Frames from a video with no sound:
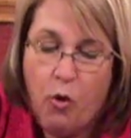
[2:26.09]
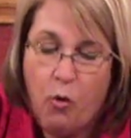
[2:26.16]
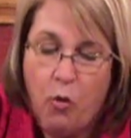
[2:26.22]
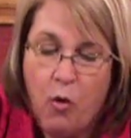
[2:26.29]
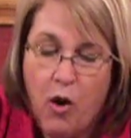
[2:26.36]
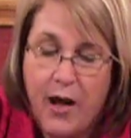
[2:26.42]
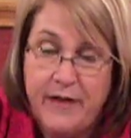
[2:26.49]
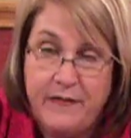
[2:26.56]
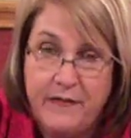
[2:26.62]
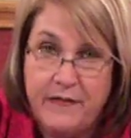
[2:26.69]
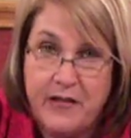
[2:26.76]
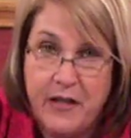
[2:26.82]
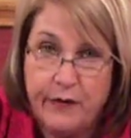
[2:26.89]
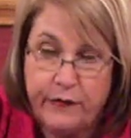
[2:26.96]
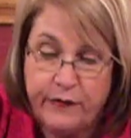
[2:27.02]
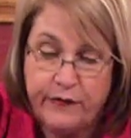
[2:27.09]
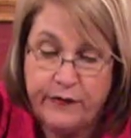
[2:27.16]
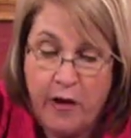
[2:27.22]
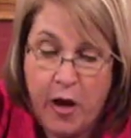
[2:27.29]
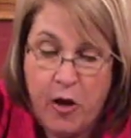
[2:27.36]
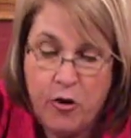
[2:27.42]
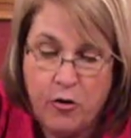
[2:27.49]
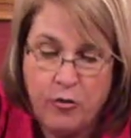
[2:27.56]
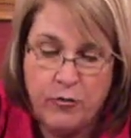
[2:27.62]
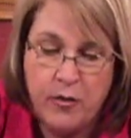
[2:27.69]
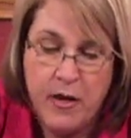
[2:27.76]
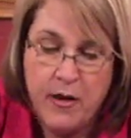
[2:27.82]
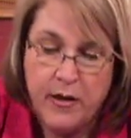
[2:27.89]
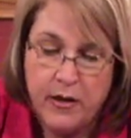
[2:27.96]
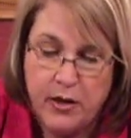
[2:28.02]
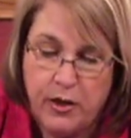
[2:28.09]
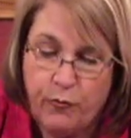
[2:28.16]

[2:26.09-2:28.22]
Once they're sewn,